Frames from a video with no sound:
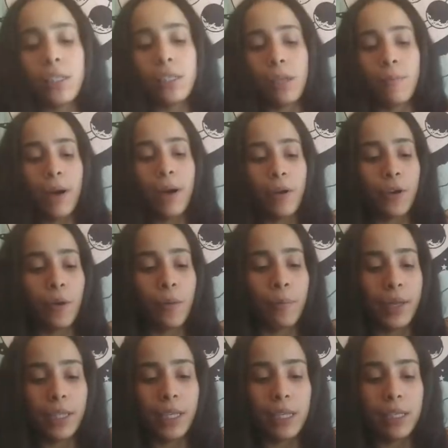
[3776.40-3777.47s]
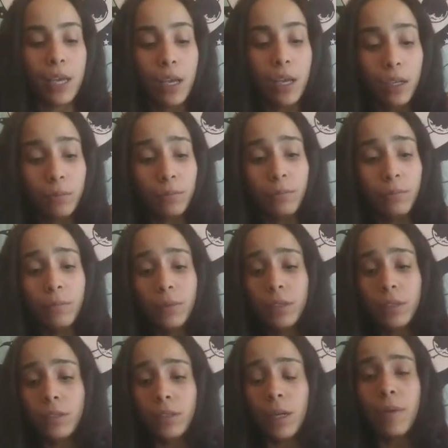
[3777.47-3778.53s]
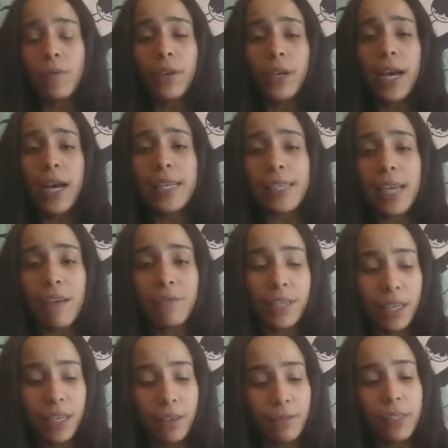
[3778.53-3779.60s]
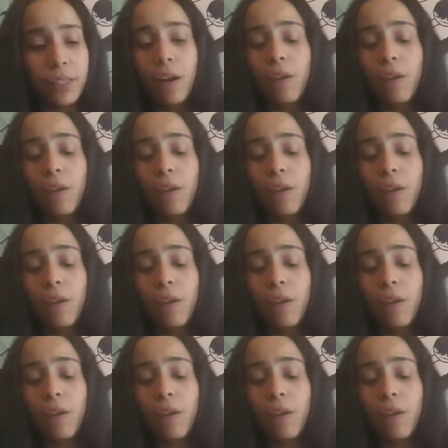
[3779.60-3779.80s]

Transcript: about your abilities. Some of you guys have gifts of